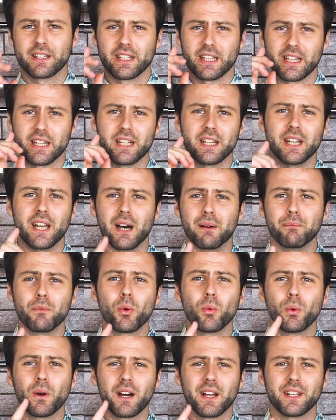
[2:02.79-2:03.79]
the number
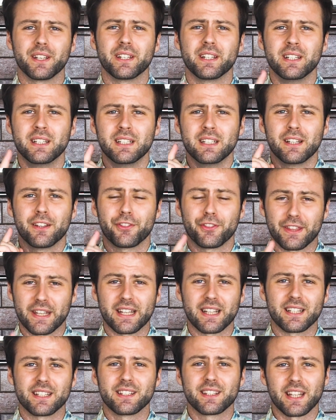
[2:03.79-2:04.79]
1
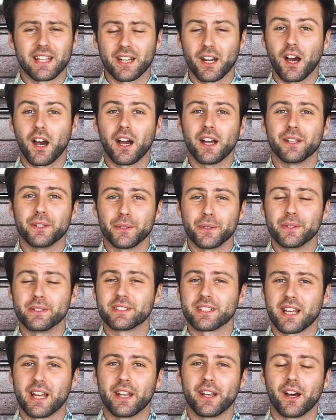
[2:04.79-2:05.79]
thing that I
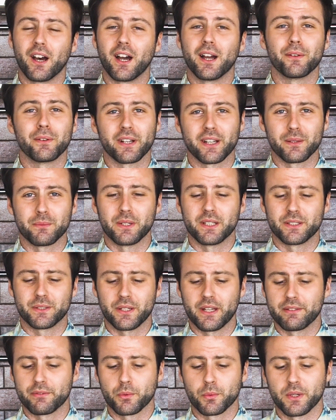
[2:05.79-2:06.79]
use and I recommend
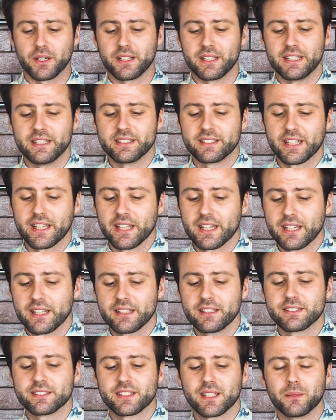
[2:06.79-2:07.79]
to everyone is
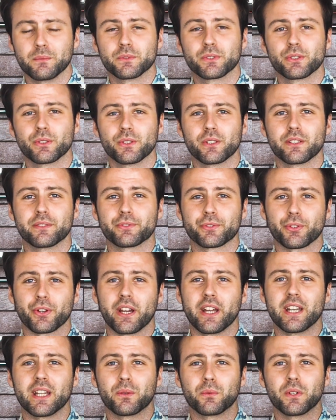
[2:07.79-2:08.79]
getting some sort of
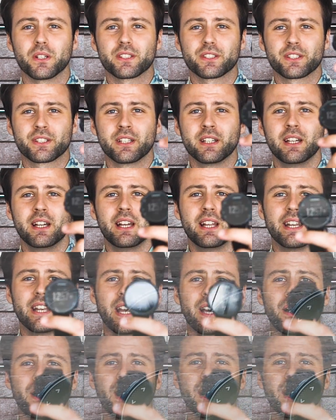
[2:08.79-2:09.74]
training watch. Now